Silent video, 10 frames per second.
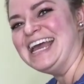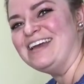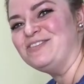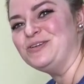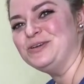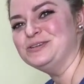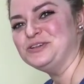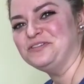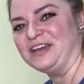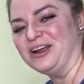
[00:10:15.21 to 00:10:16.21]
If you use
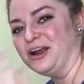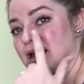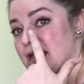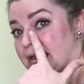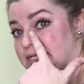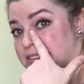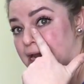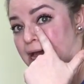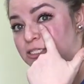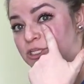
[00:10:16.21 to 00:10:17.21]
your finger, it's
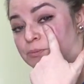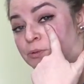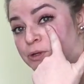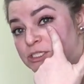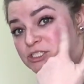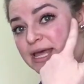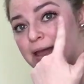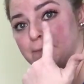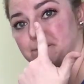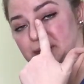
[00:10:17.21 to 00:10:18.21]
gonna actually push
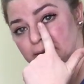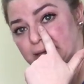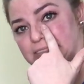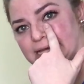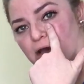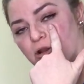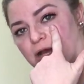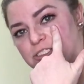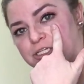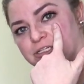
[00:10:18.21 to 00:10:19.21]
that pigment down
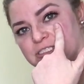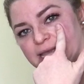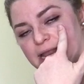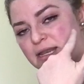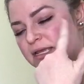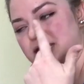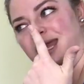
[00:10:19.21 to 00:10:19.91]
onto your skin,